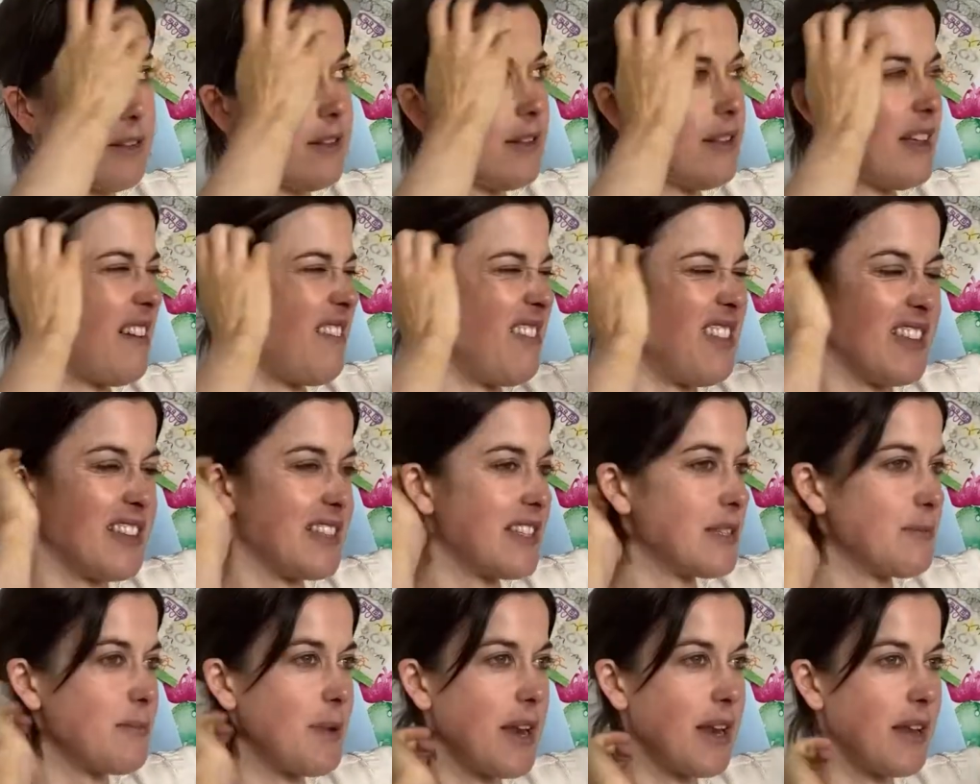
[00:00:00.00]
Everything's
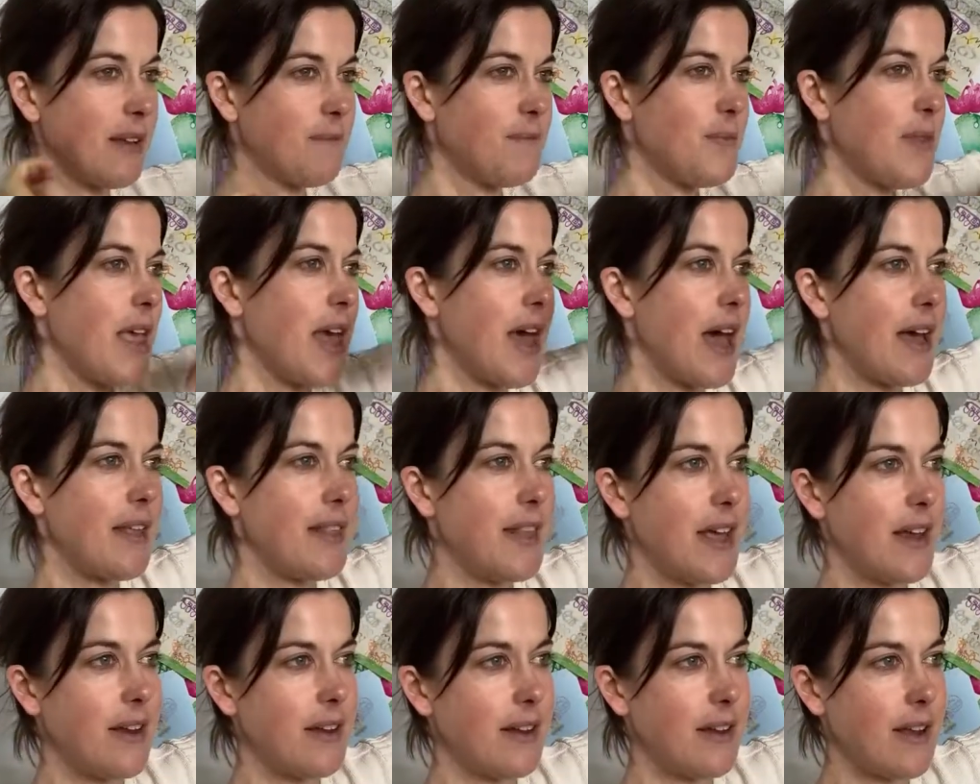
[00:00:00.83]
expanding, and
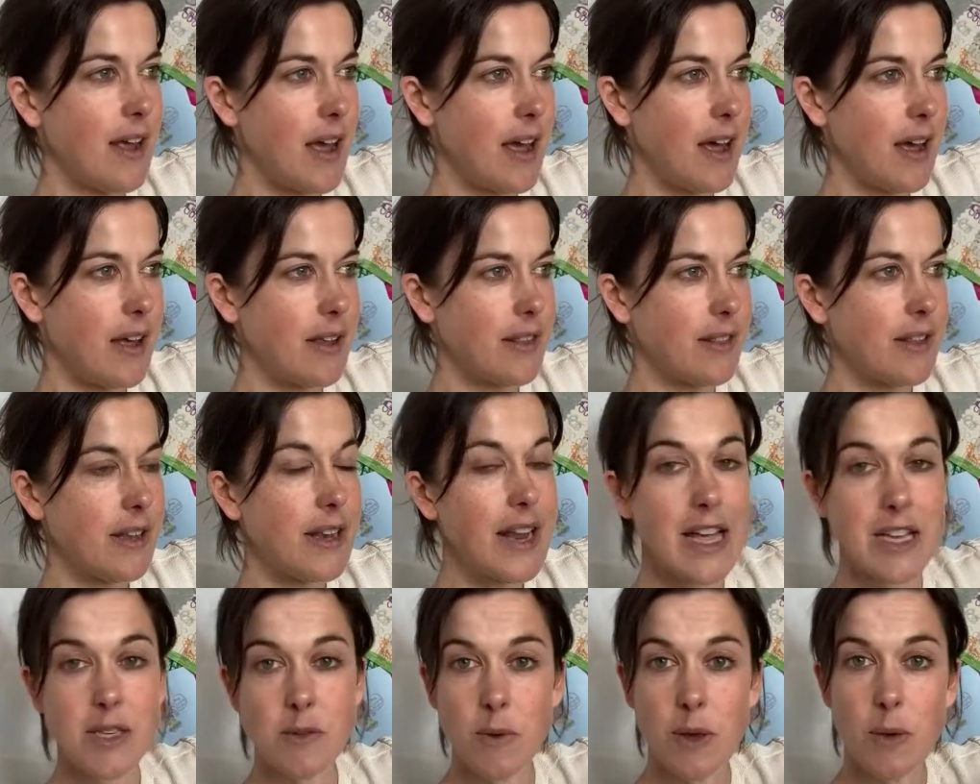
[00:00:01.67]
then the
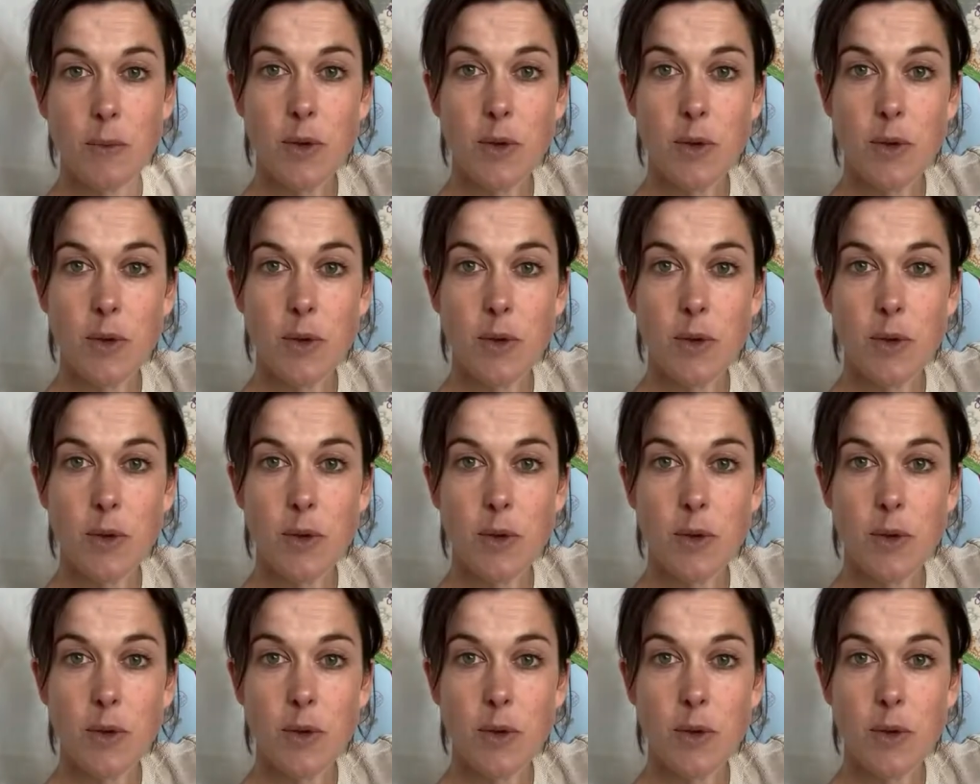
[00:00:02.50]
last week